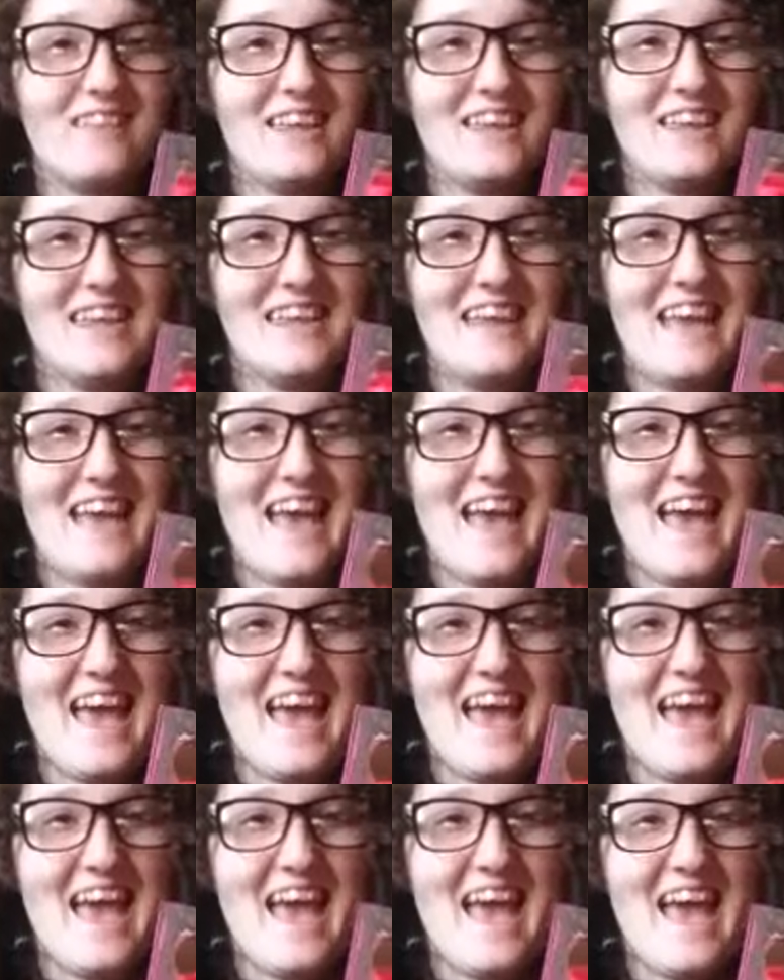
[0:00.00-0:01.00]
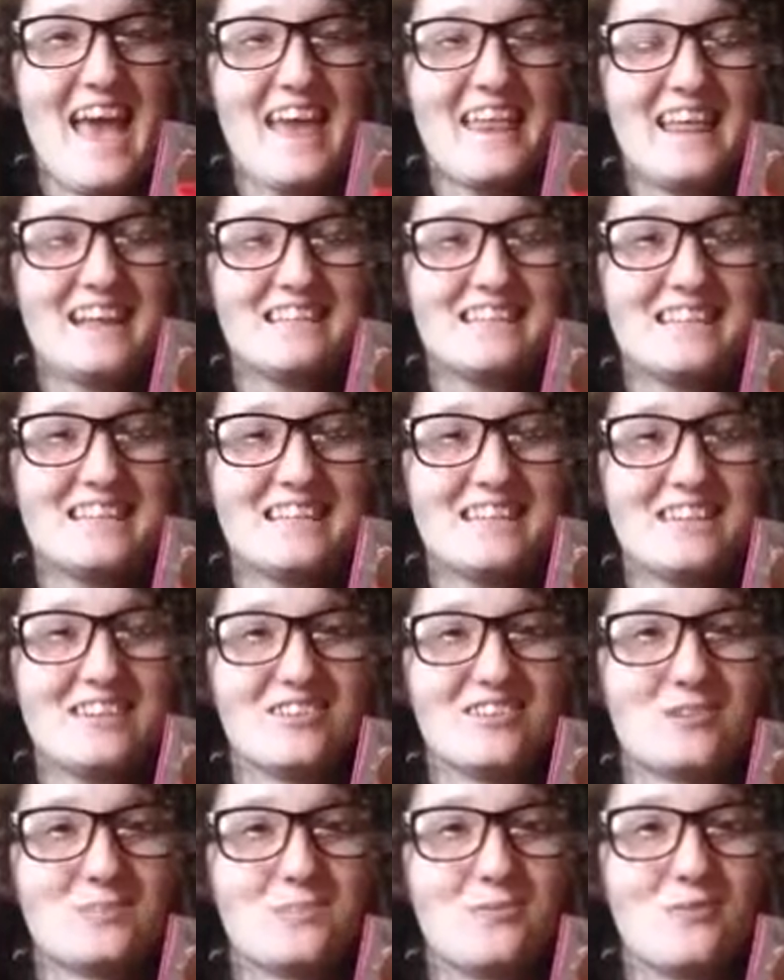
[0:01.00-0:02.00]
Yeah, that's his
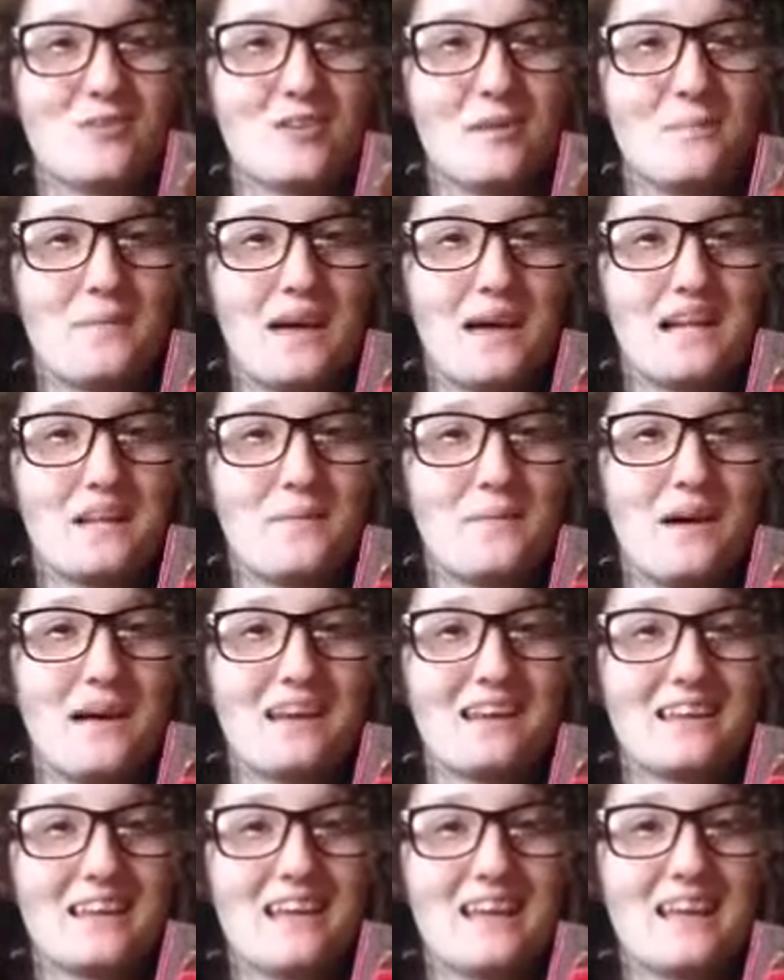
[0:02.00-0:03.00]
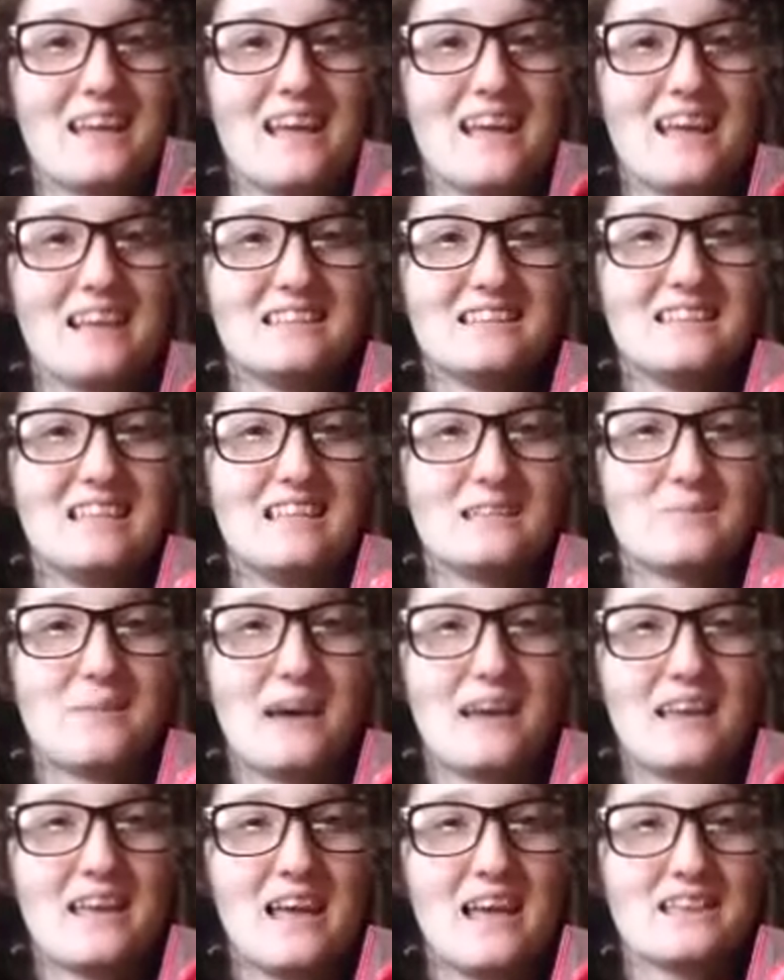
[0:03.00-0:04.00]
ears poking up behind the blanket. See, this
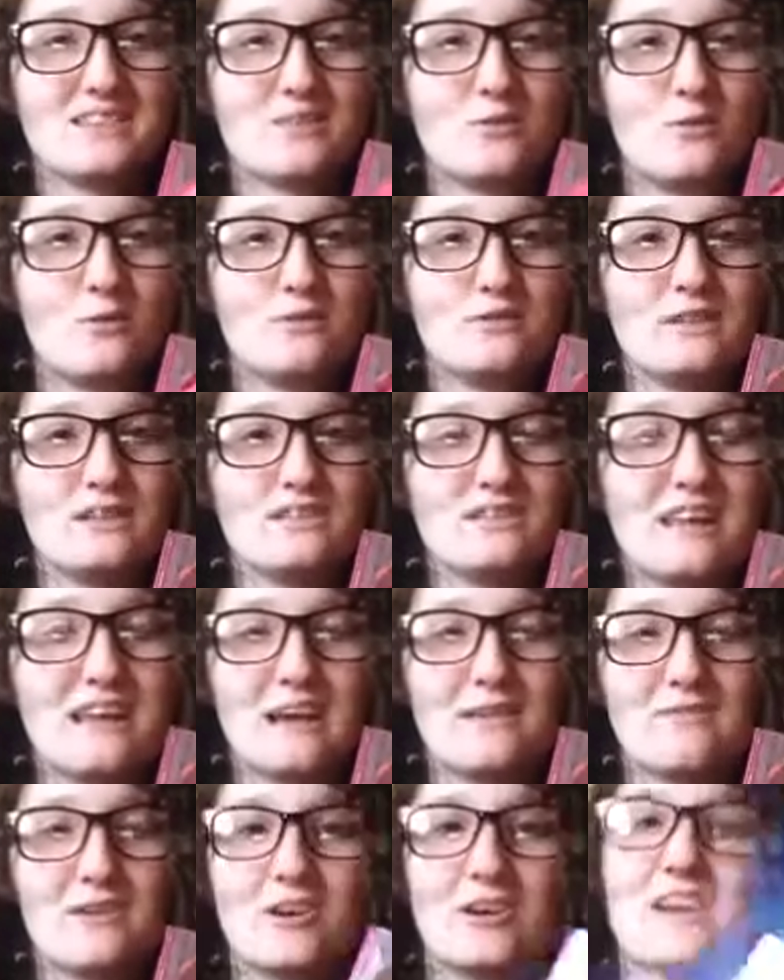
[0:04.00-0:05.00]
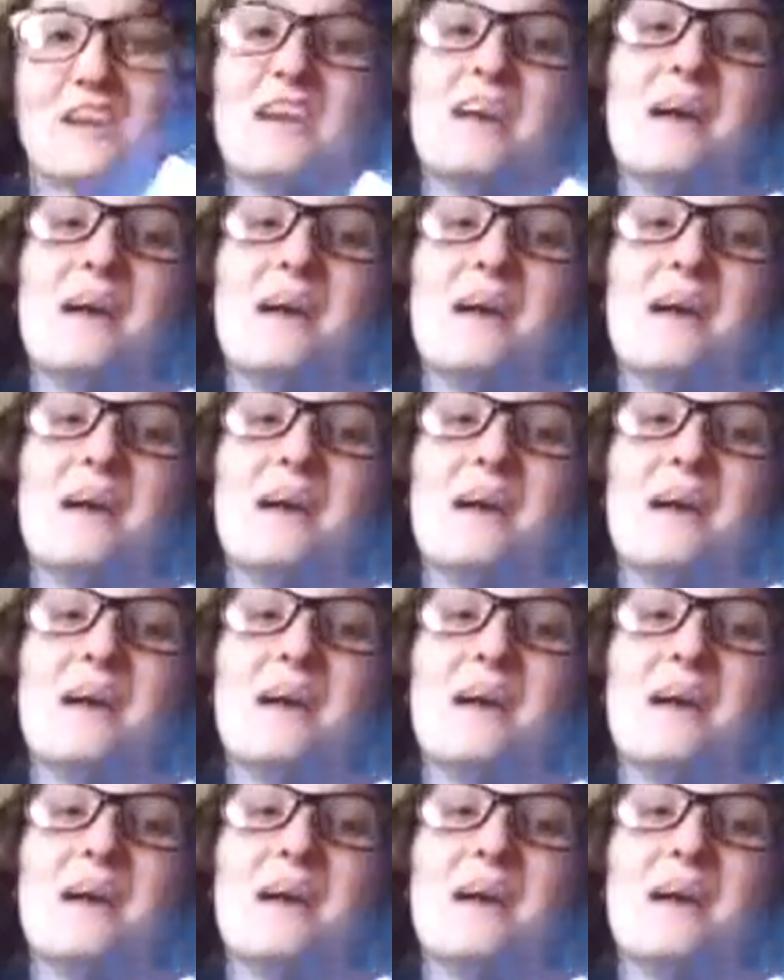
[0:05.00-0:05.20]
blanket is the coziest thing ever.